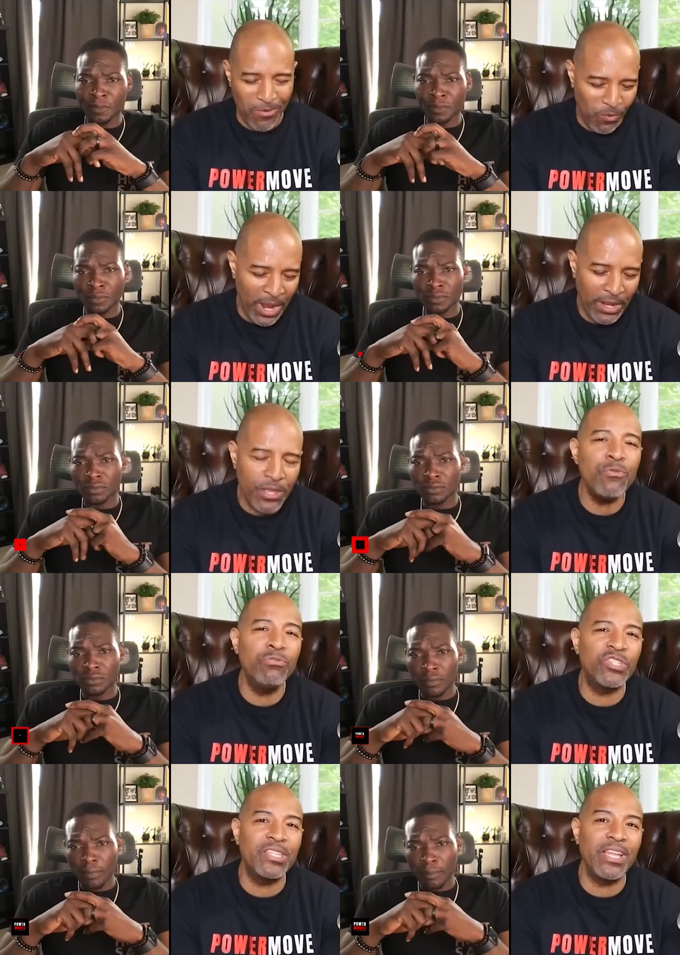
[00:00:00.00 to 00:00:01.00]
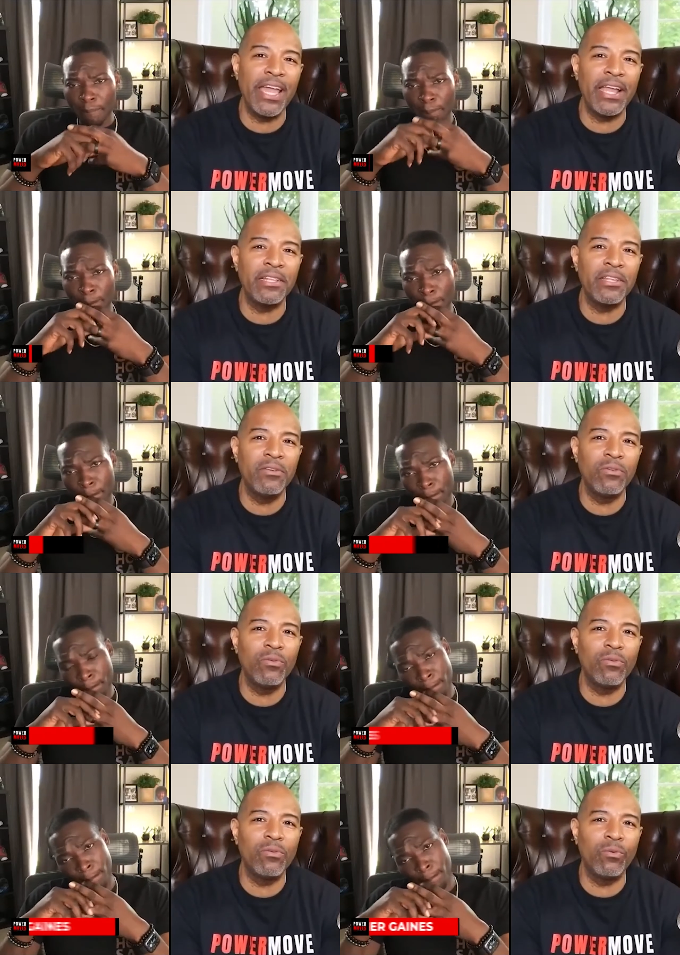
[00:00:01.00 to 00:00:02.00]
Speaker 1: Where do you stand
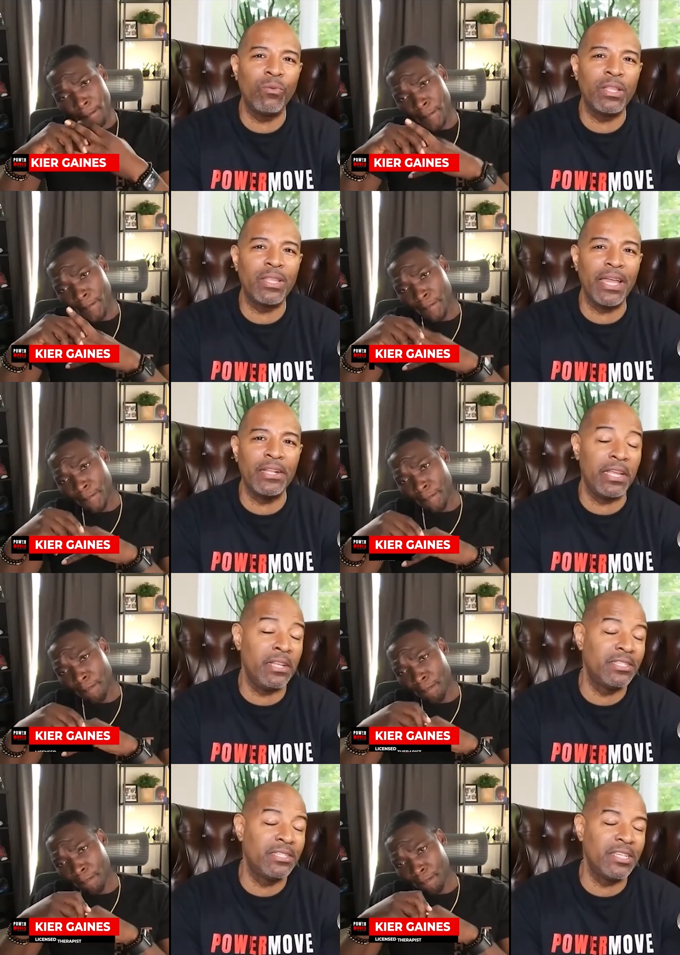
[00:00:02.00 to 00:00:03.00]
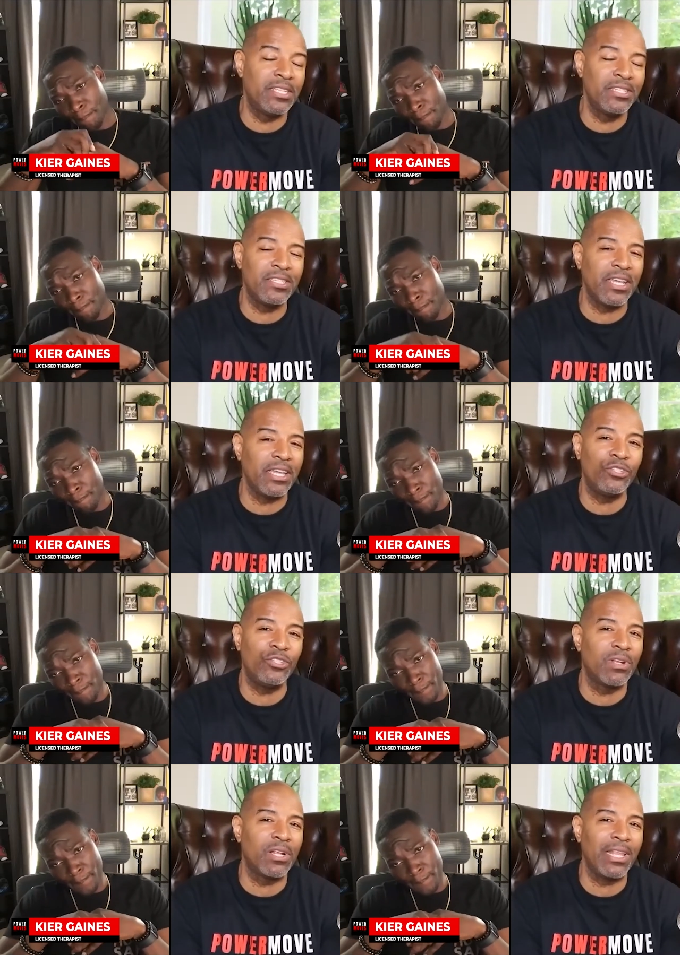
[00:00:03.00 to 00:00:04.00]
with and, and this is this is an
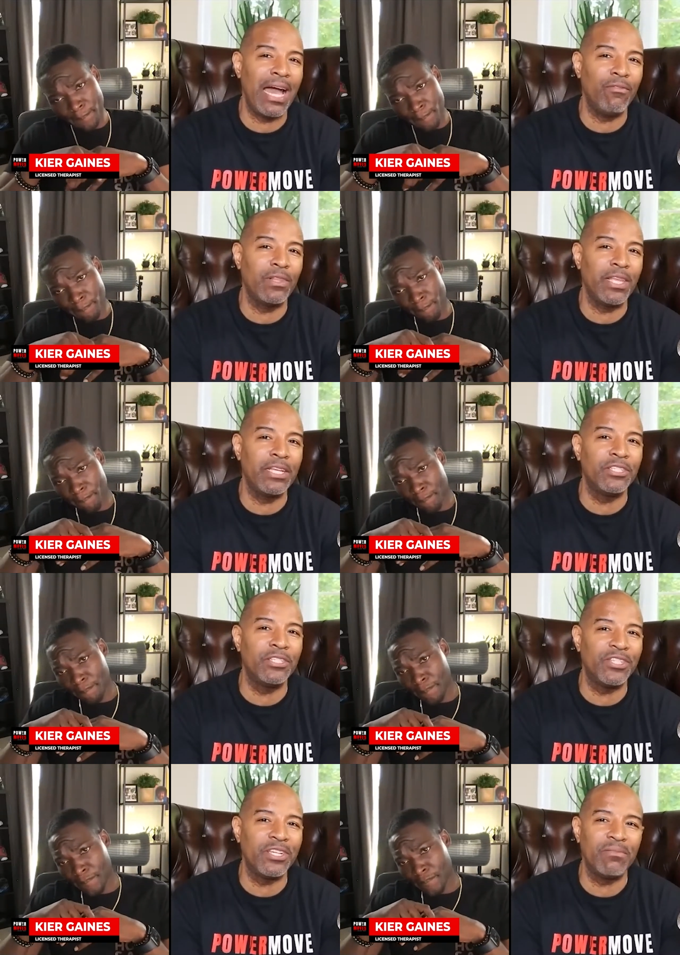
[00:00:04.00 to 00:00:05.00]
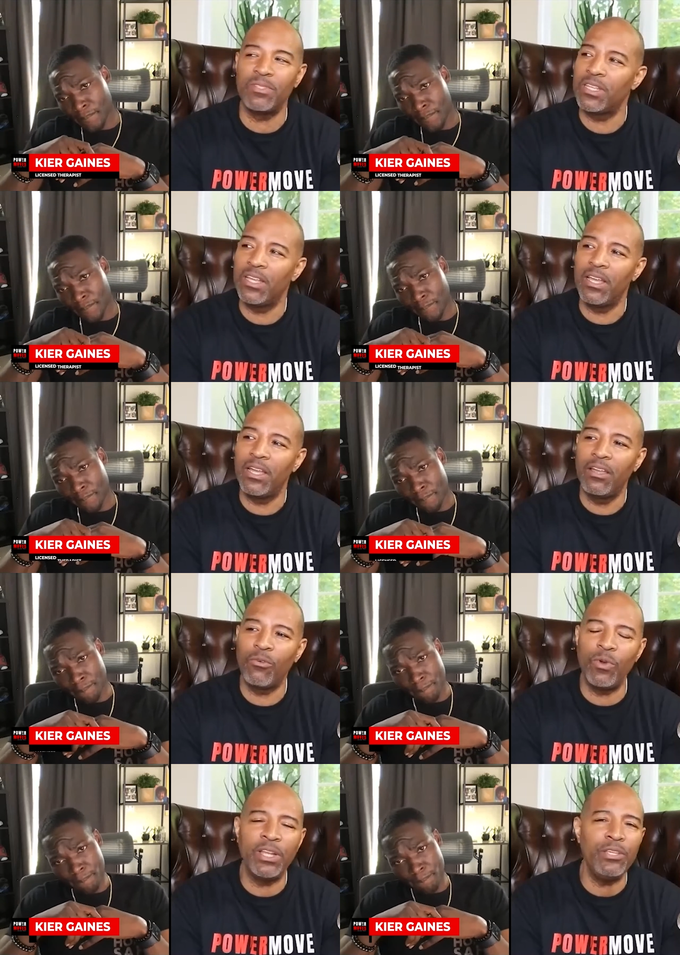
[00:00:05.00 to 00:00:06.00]
issue in a lot of relationships.
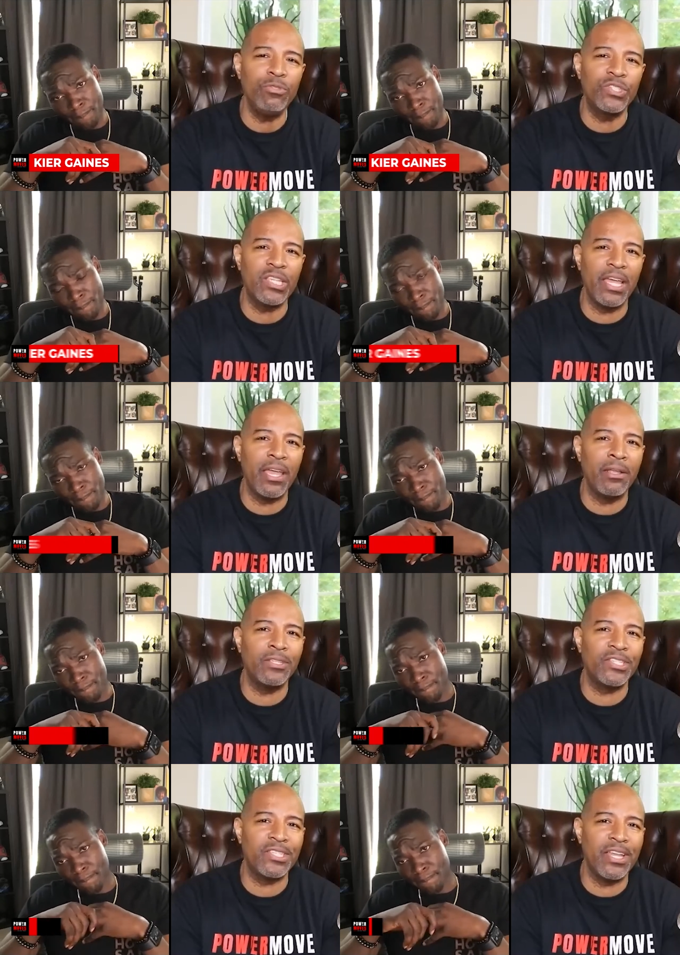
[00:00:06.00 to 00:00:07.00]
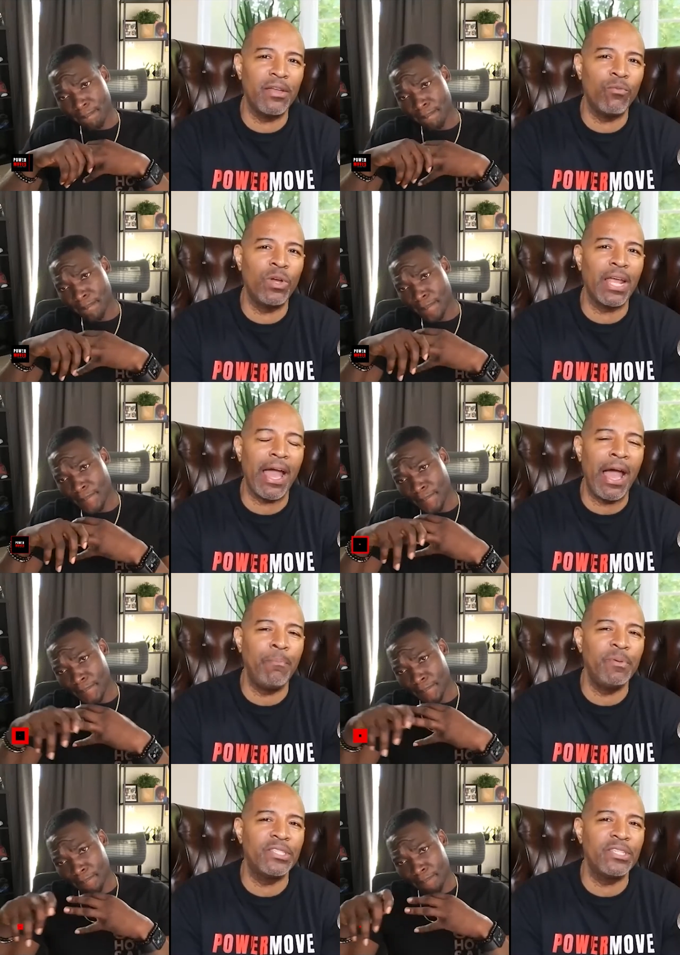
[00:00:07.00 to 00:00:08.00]
Where do you stand stand with
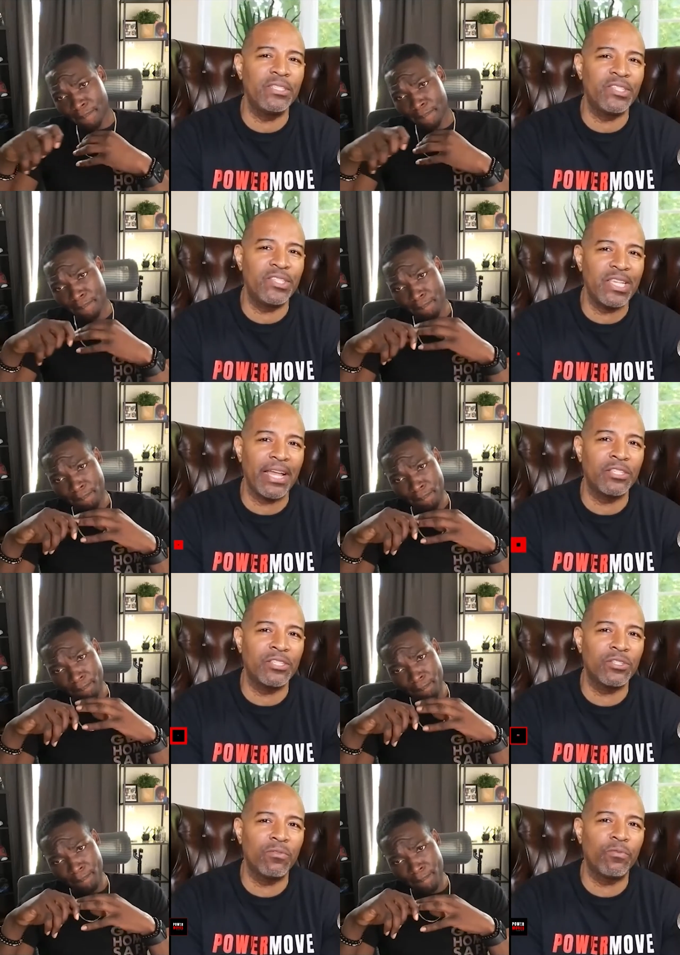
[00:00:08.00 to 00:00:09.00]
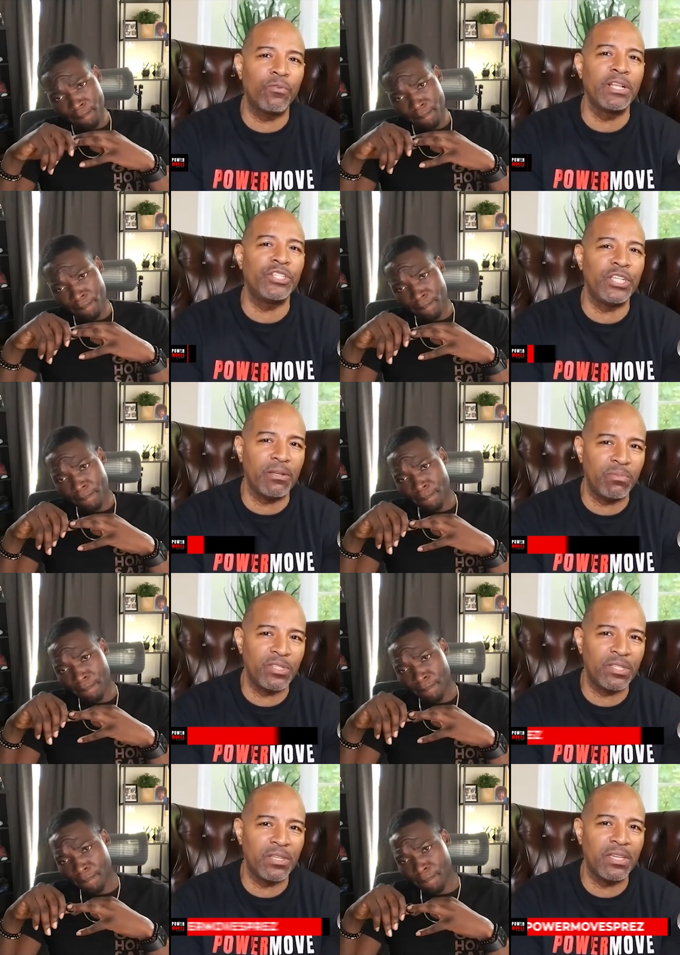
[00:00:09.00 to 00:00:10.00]
opposite sex
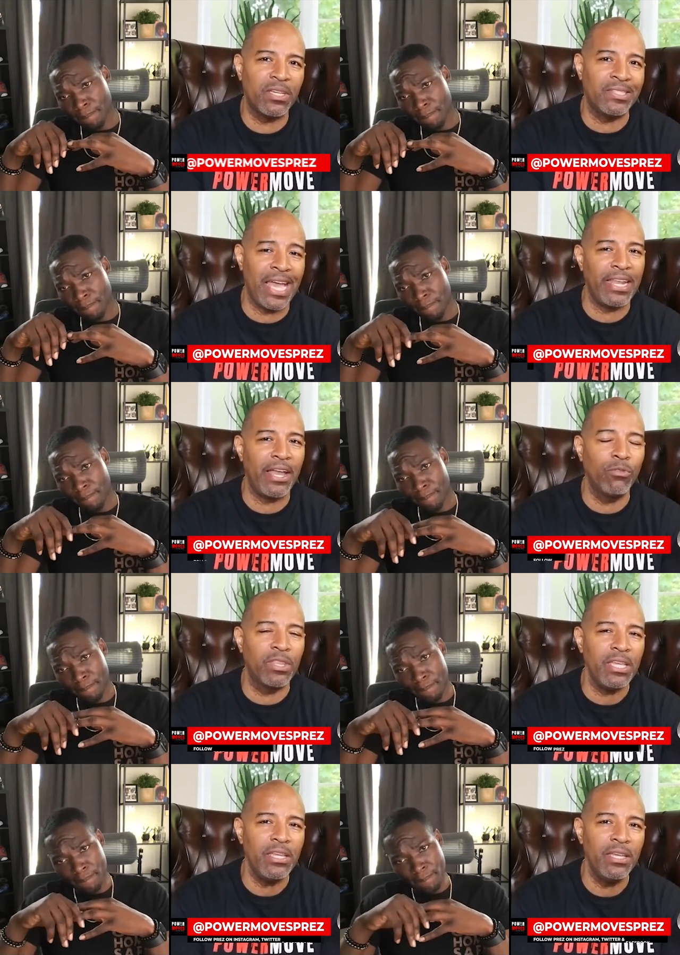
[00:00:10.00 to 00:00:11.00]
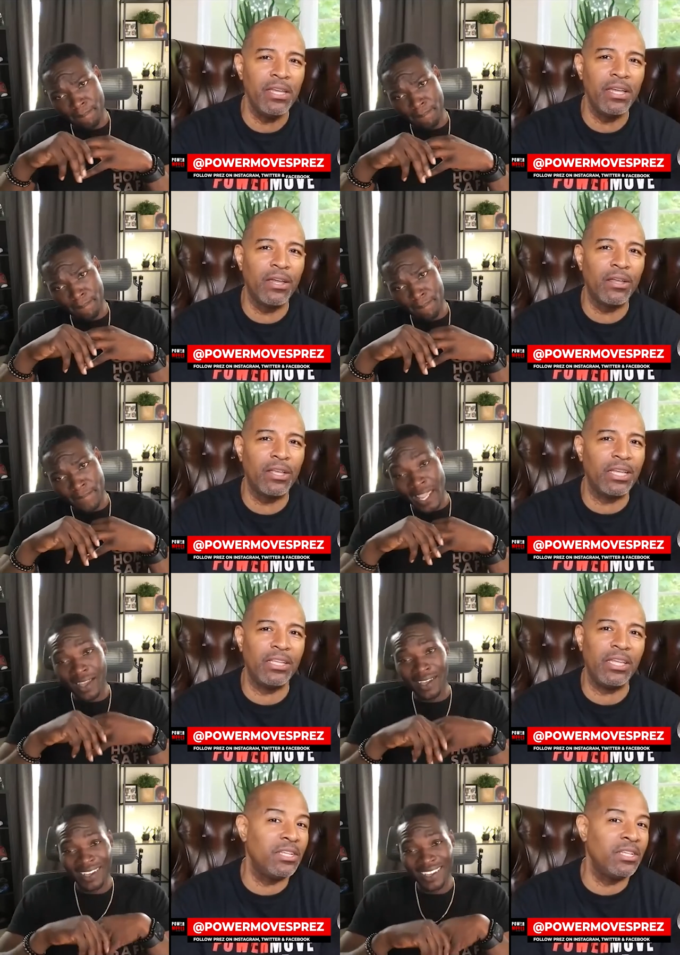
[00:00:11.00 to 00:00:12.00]
friendships? Is that healthy?
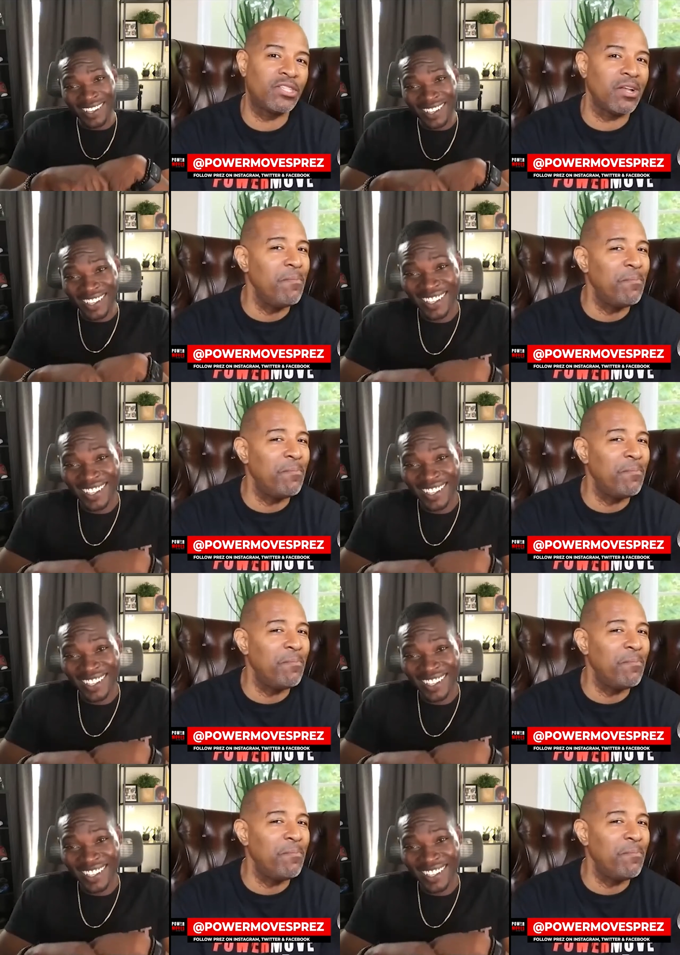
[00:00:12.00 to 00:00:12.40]
it, it, some